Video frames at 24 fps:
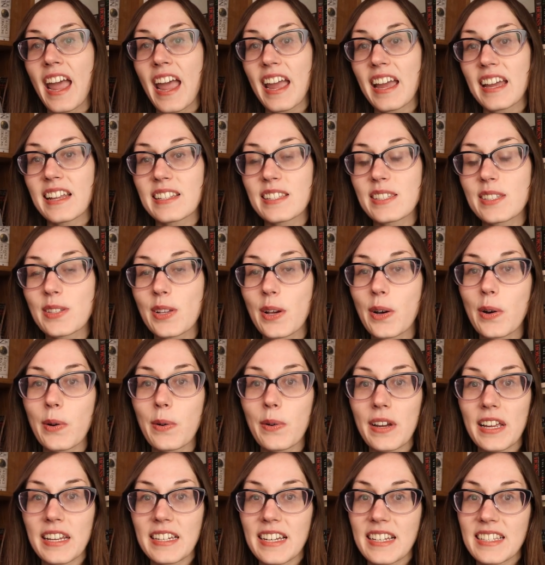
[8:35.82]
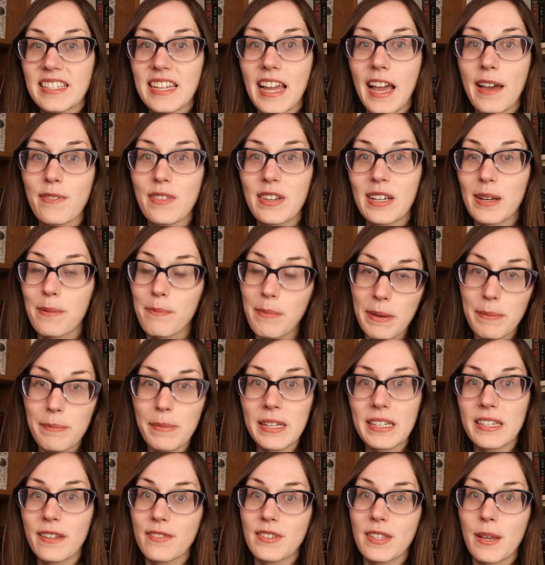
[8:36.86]
and so it doesn't have the
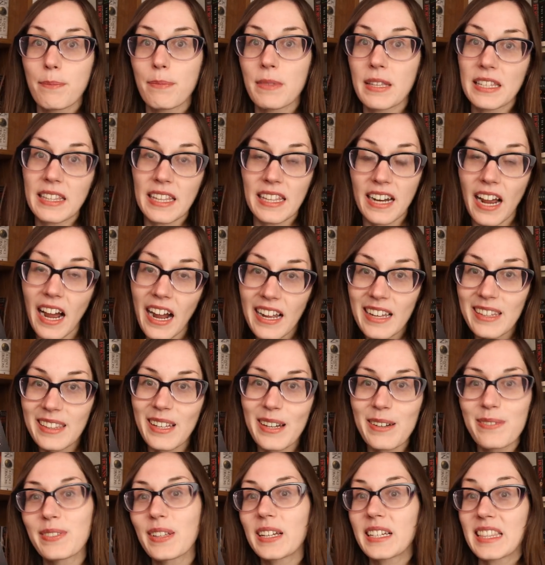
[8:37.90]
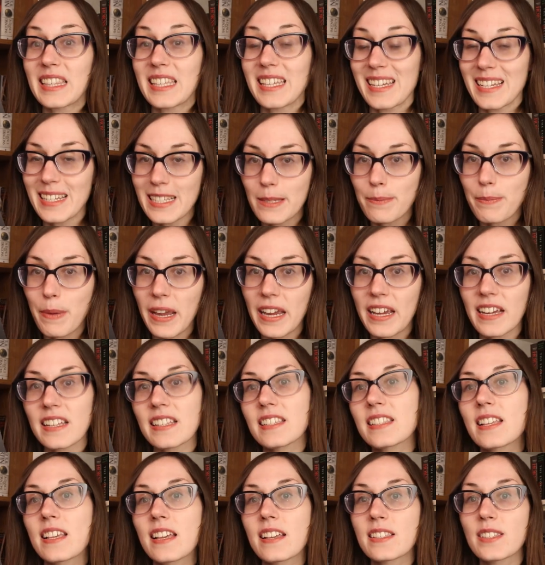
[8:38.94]
commitment of something that I love like The
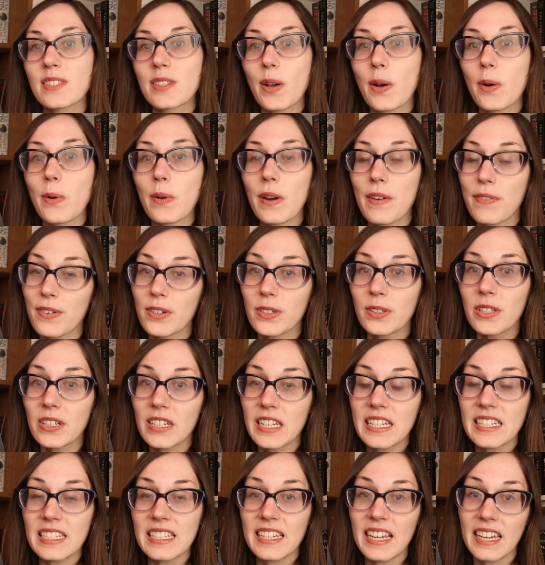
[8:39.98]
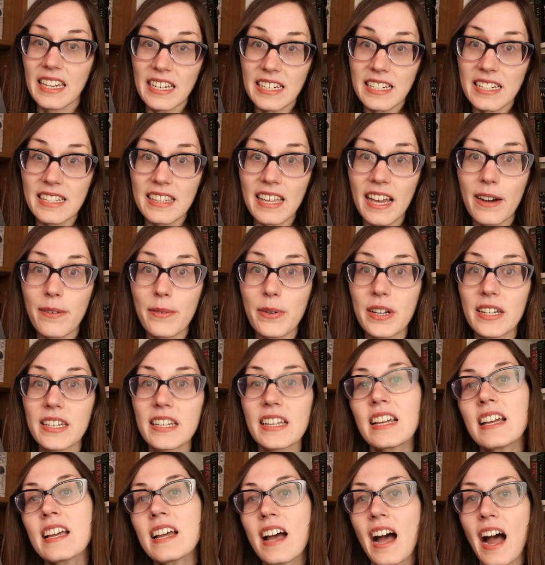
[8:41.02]
Expanse. So if you're looking to get into that
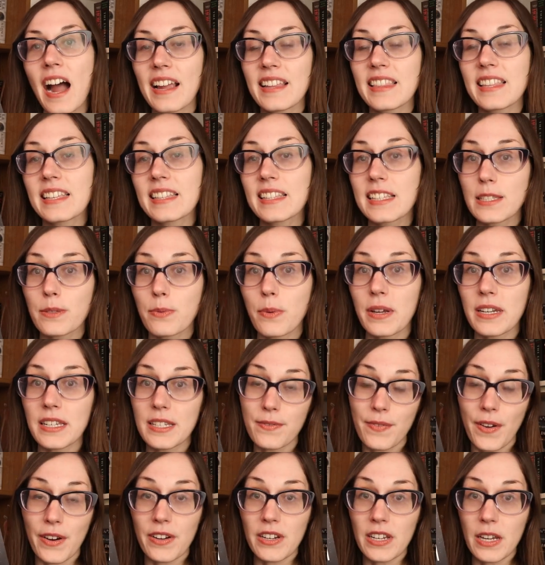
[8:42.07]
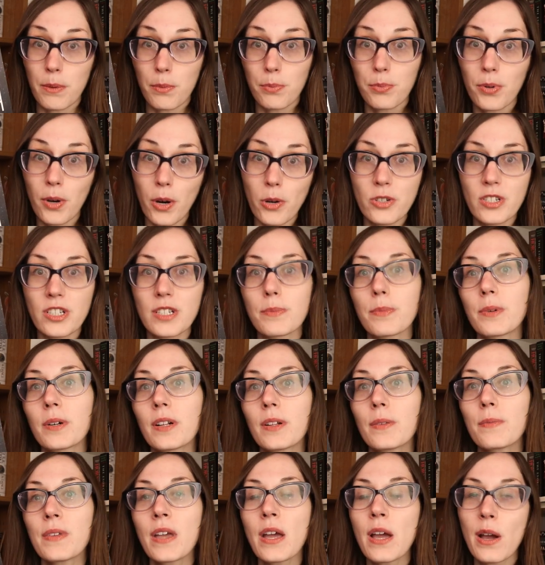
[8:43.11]
one, I think this one is very
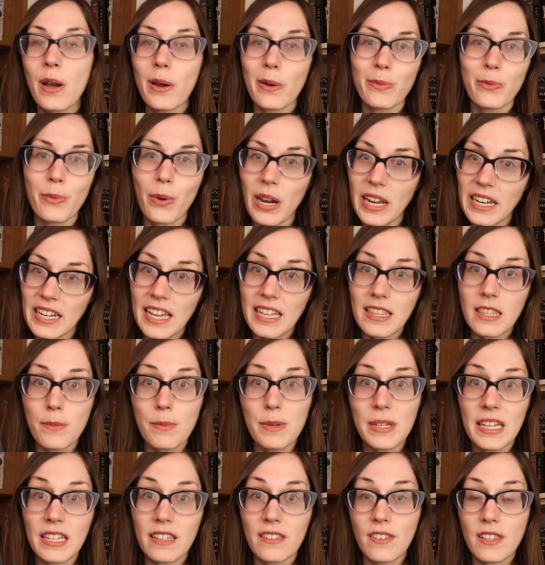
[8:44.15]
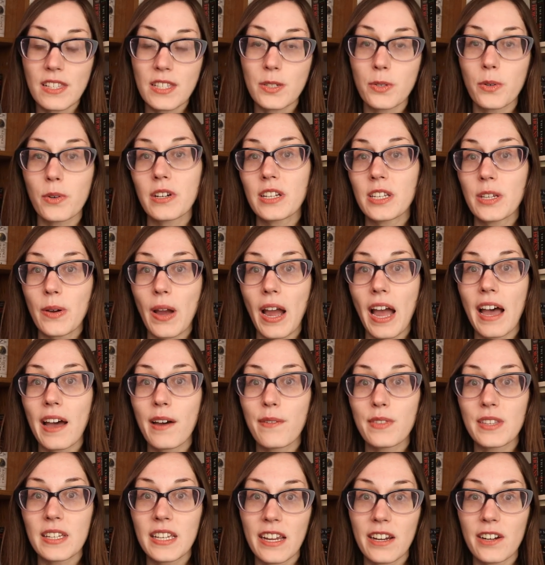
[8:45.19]
approachable. Right at the beginning of the story, you
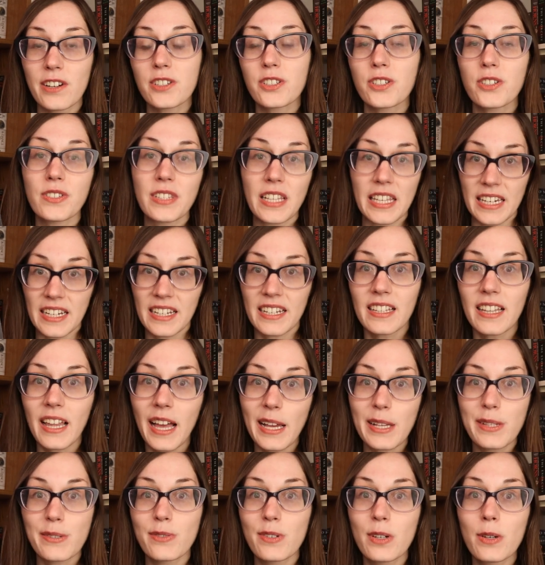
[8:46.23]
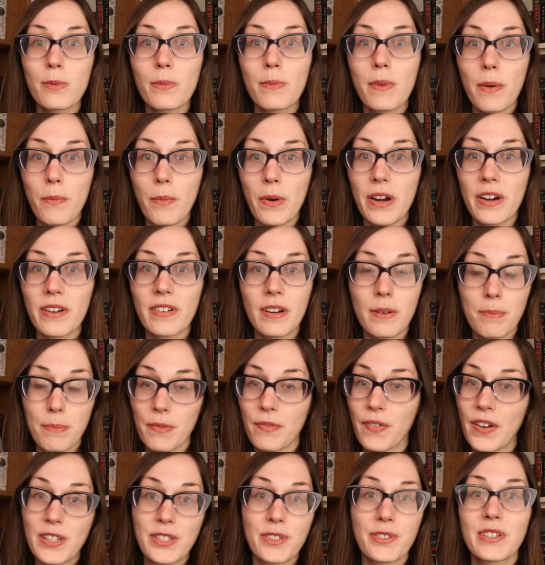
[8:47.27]
have the characters in a classroom where a
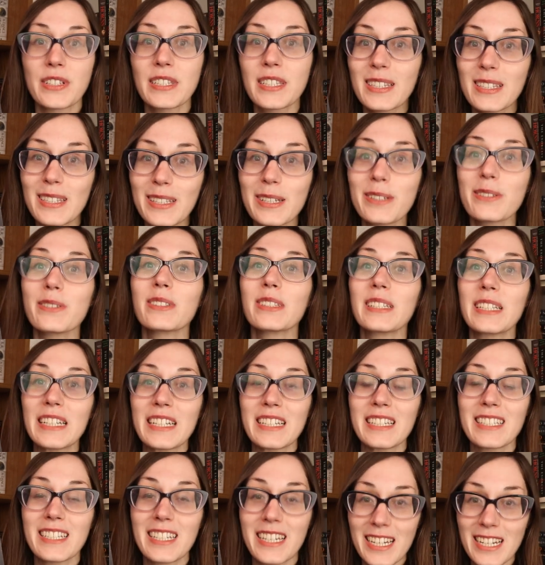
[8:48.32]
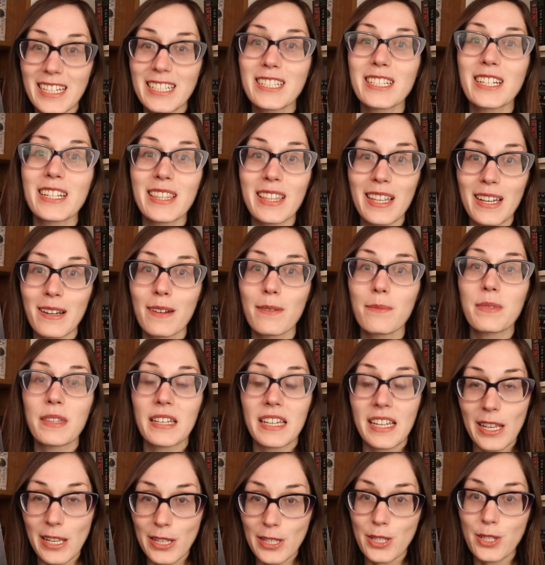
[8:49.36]
professor is literally teaching them the
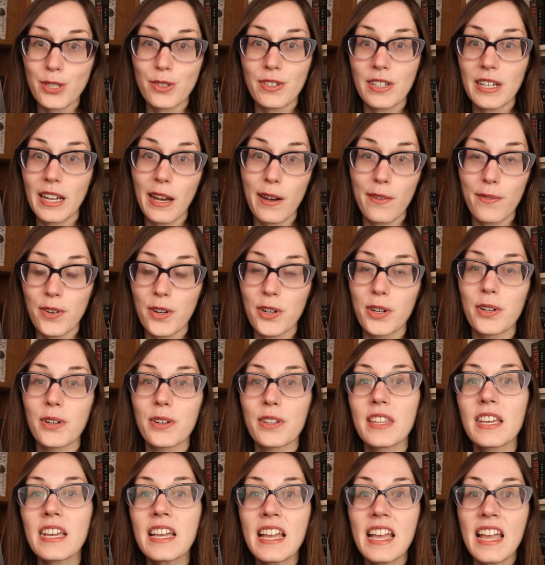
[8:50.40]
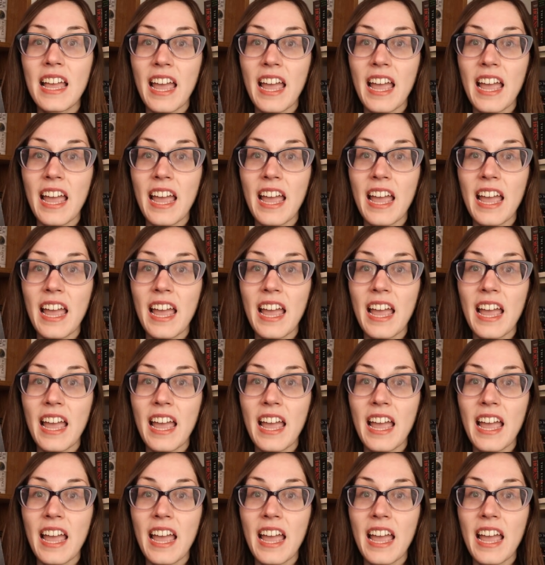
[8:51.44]
history of Earth,